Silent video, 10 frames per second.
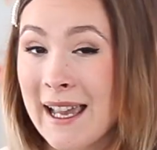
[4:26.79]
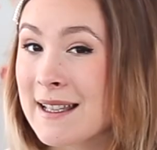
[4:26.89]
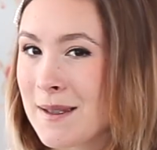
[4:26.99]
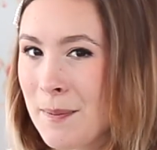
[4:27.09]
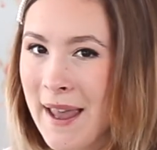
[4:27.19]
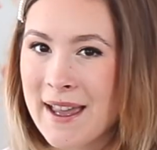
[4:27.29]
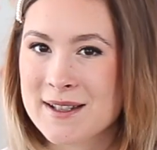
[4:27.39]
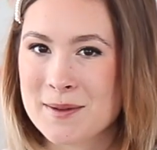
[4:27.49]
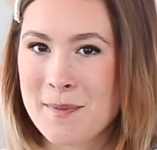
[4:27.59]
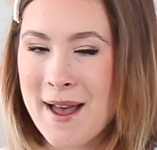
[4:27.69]

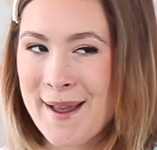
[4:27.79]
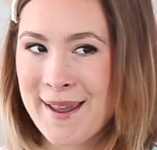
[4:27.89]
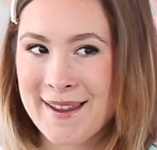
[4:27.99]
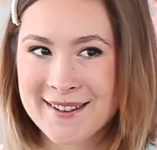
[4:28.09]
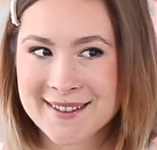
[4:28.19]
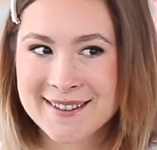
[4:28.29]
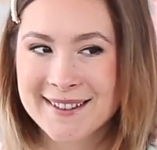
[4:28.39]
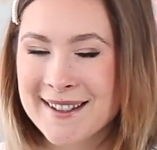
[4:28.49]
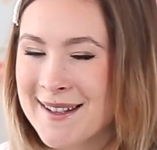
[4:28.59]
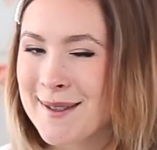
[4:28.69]
expand my
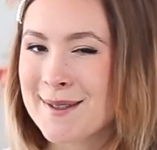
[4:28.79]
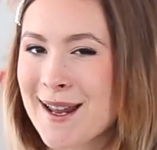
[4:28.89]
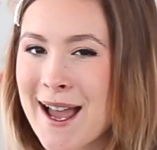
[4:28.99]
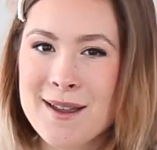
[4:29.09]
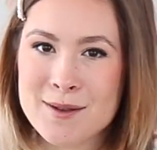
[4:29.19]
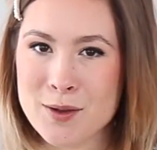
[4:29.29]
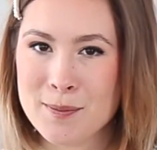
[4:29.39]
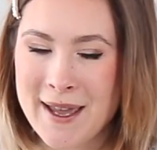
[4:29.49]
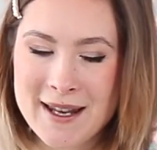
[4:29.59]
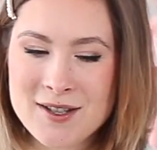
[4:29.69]
style a little
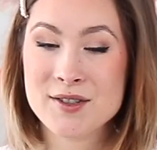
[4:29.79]
bit.